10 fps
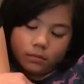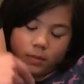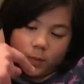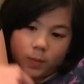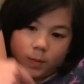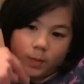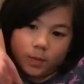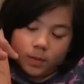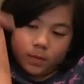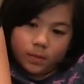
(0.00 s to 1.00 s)

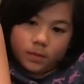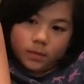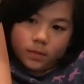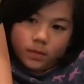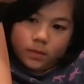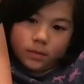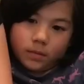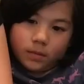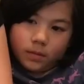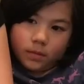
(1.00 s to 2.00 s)

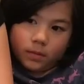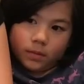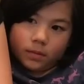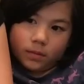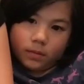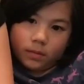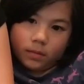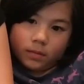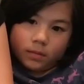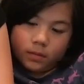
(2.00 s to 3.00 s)

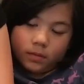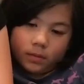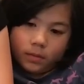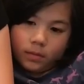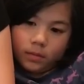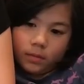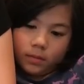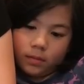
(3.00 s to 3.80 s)
The person shown says nothing.